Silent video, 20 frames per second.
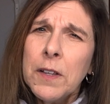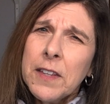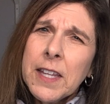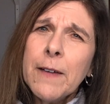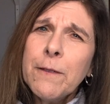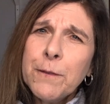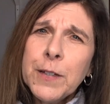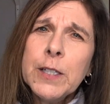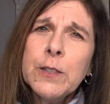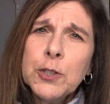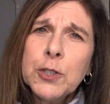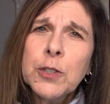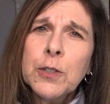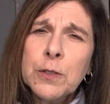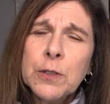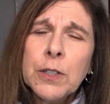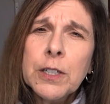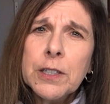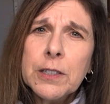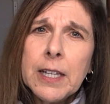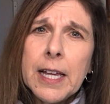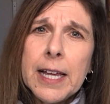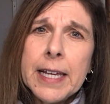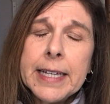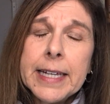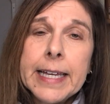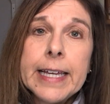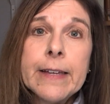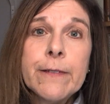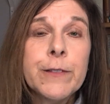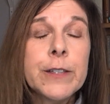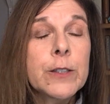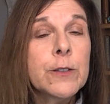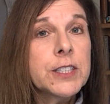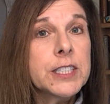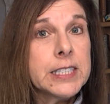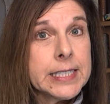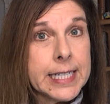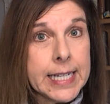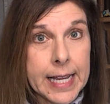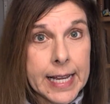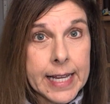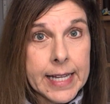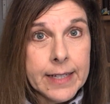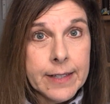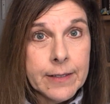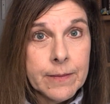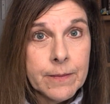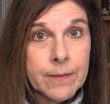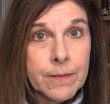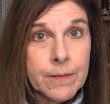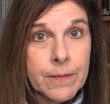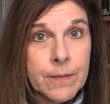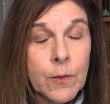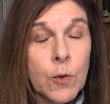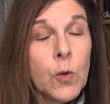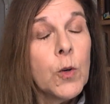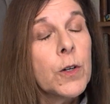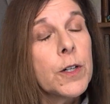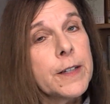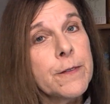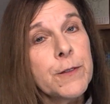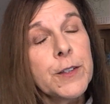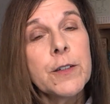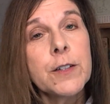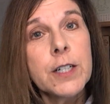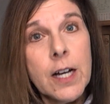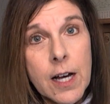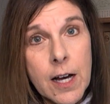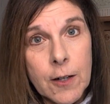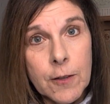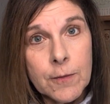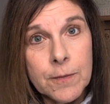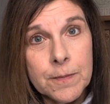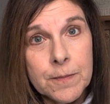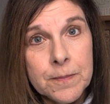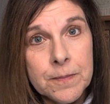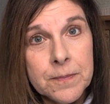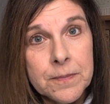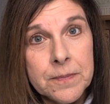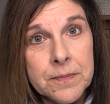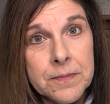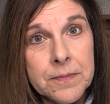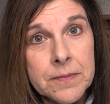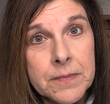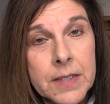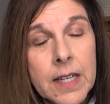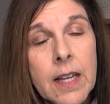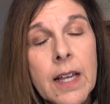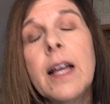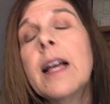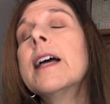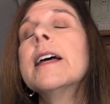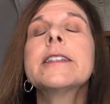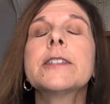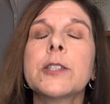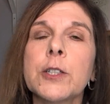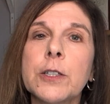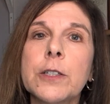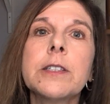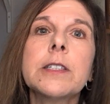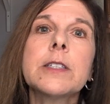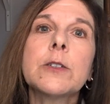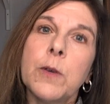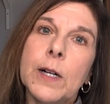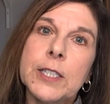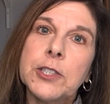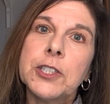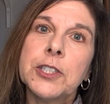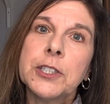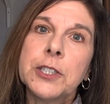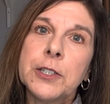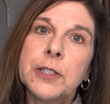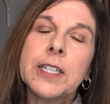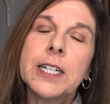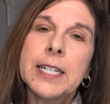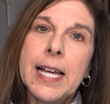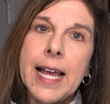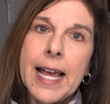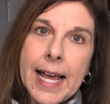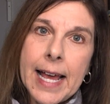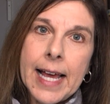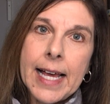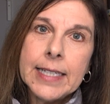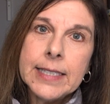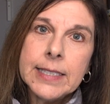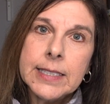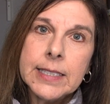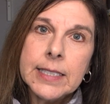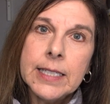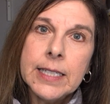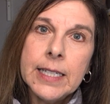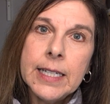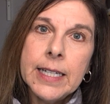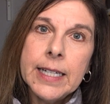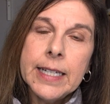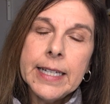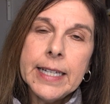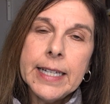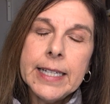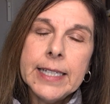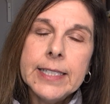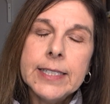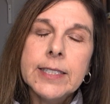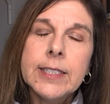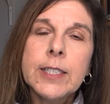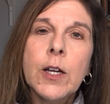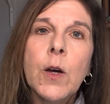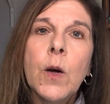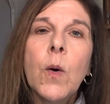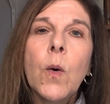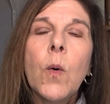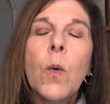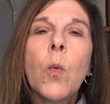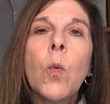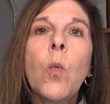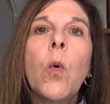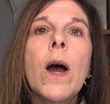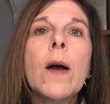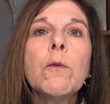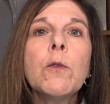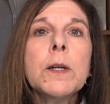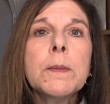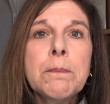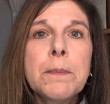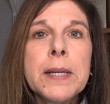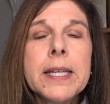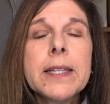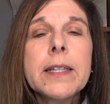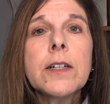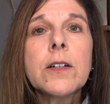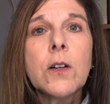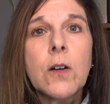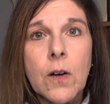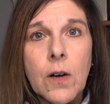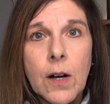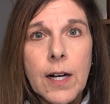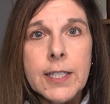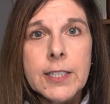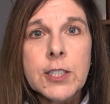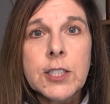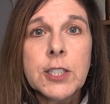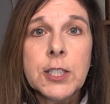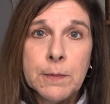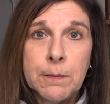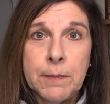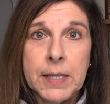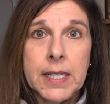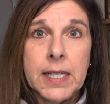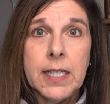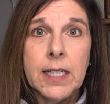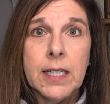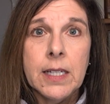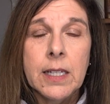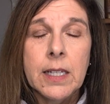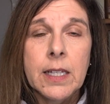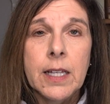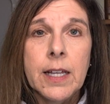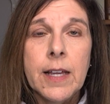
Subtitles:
will that future look like if you stay or if you go? Third question you're going to ask is, what would be the cost to me